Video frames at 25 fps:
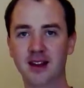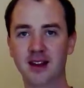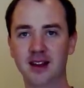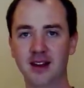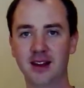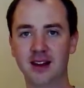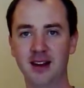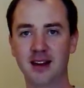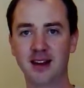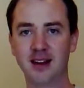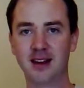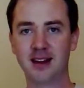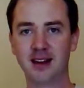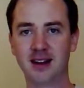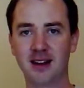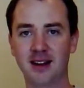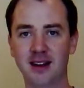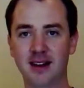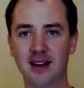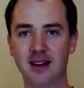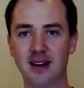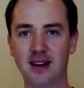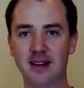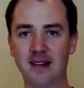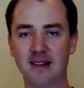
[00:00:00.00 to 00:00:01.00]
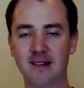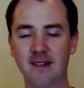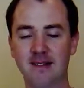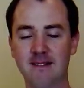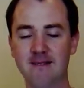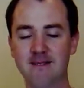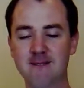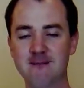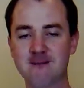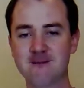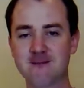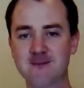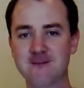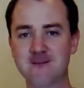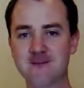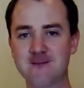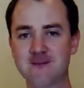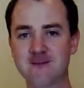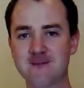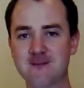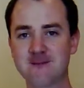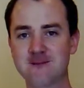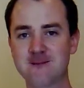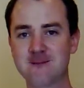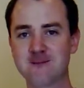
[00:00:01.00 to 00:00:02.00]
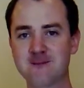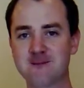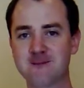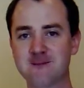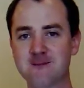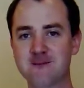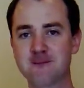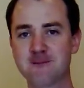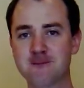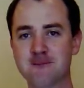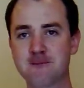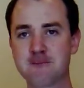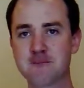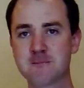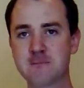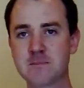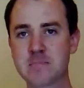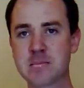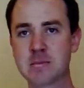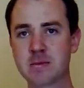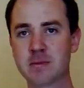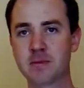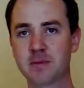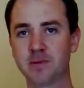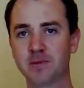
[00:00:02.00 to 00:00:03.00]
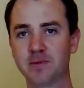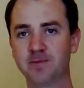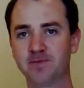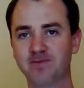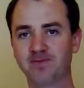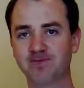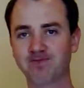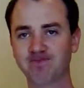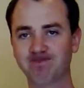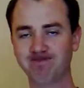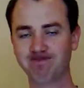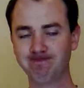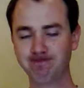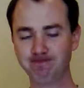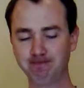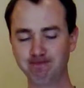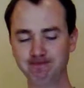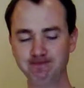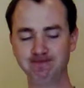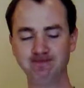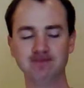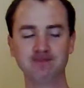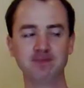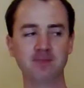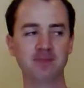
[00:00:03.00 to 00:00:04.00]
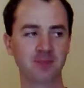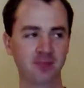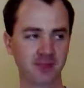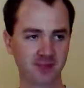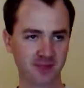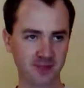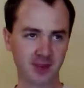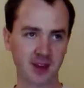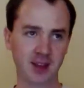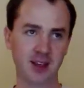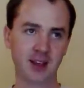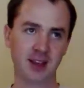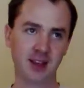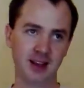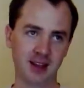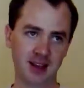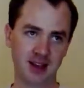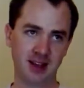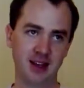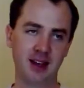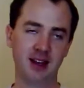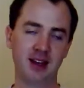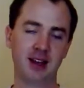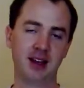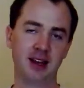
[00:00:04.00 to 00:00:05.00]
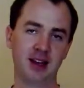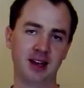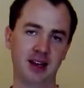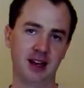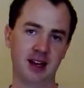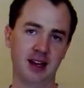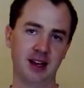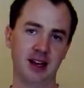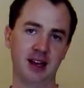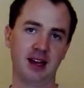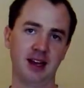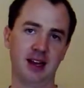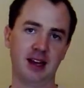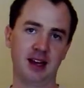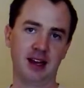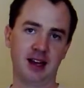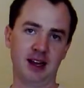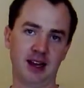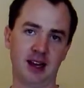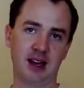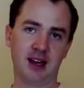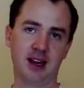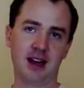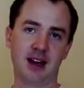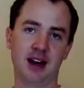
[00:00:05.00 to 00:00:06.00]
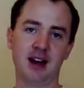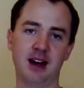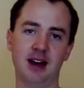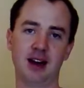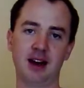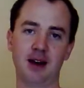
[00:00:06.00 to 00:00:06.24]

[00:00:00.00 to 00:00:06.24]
Okay. So you'd mentioned Pair 2, and I've talked to you a number of times about that. Could you tell us a little bit about that?